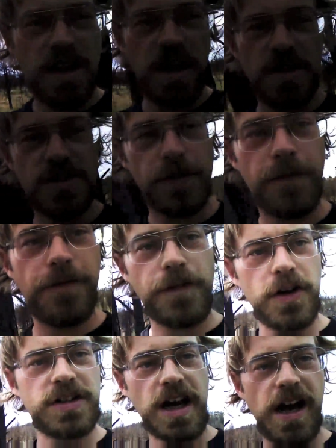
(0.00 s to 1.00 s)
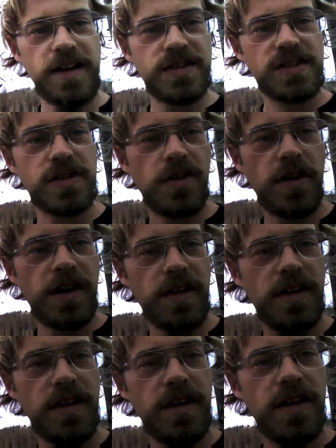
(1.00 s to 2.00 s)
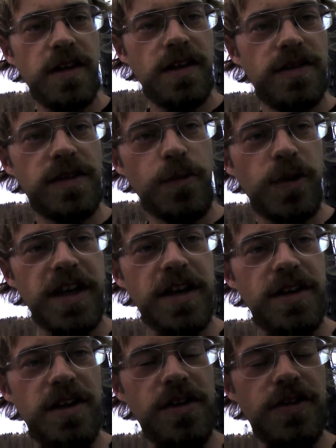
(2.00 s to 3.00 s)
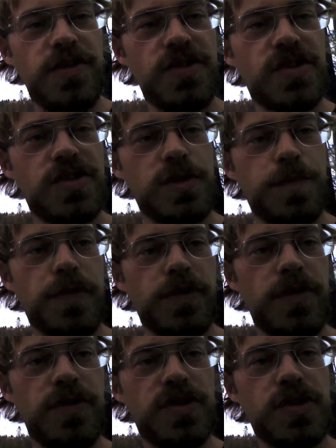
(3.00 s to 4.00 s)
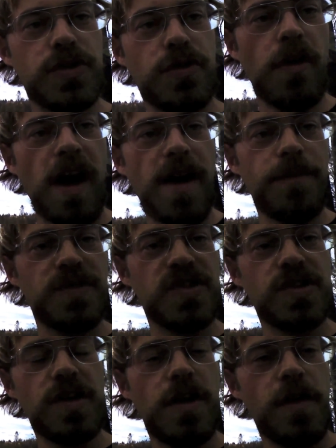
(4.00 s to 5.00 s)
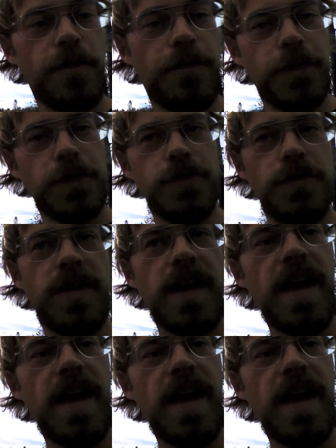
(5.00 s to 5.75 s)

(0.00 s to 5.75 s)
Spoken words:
into fertile soil that we can use to produce crops, food,